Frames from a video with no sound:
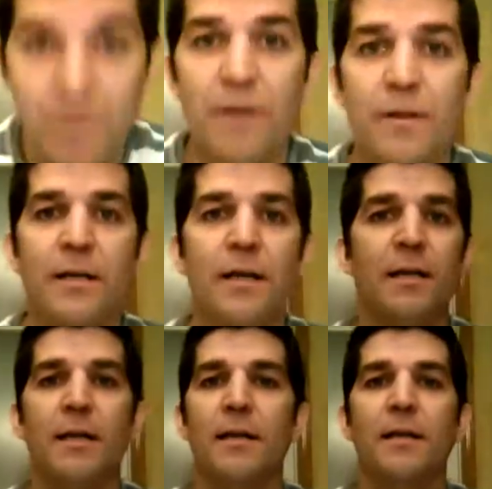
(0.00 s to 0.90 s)
barely
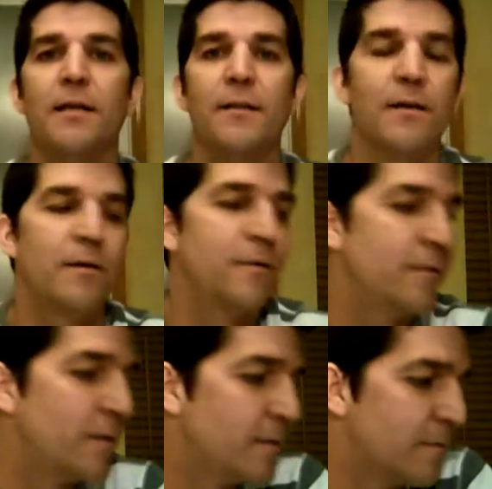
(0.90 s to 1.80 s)
getting any of
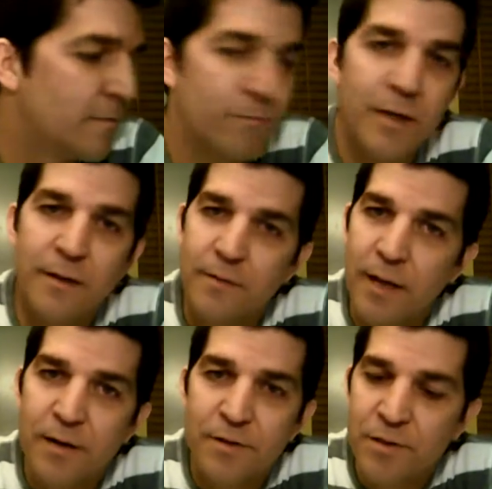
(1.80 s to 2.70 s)
the reading the
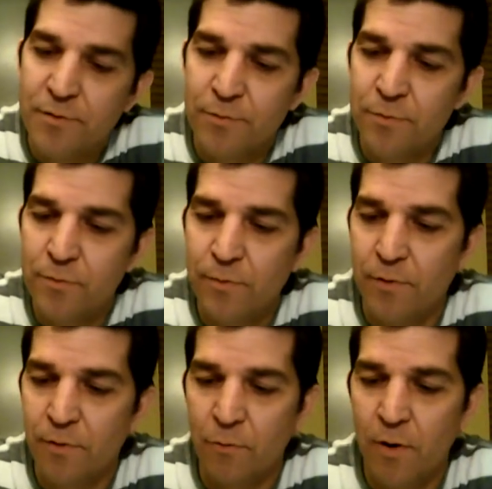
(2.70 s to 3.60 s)
letters through
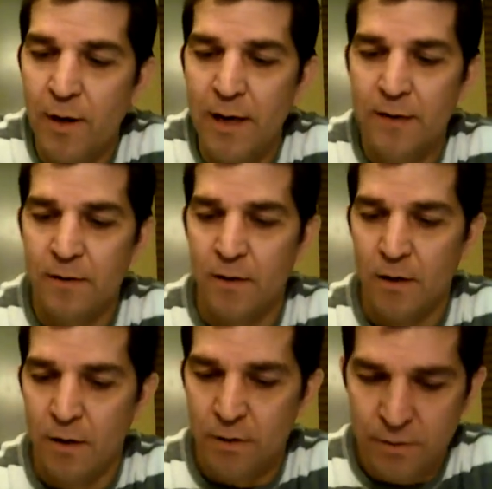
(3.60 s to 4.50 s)
the wine.
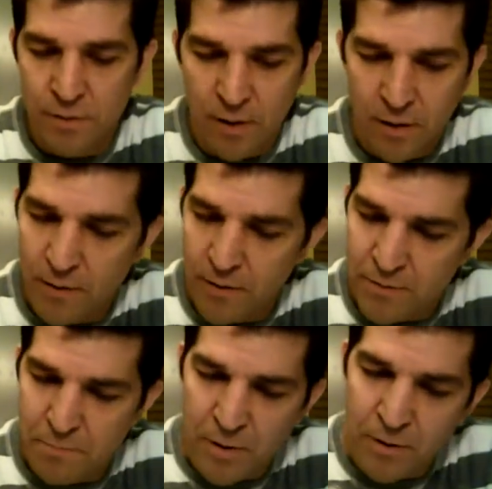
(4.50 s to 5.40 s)
Dark, there's
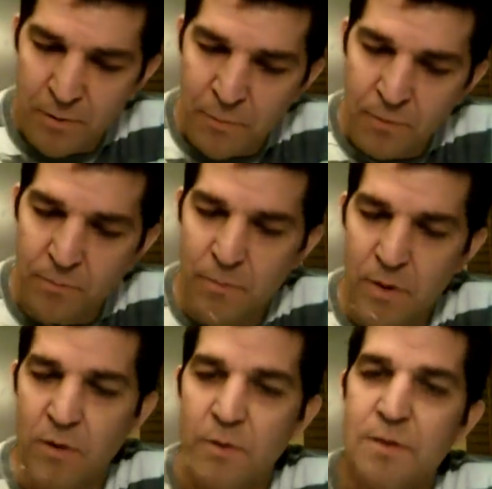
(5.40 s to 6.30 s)
purple,
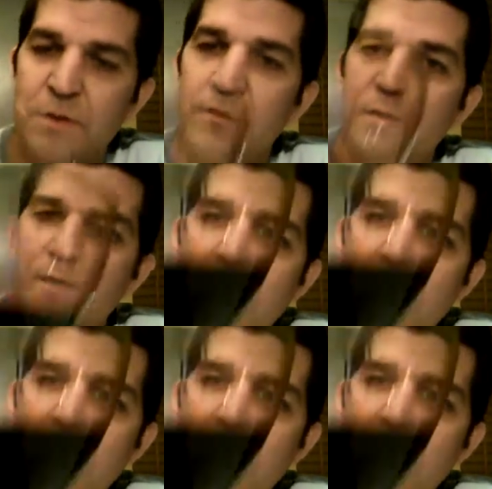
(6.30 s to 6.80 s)
it's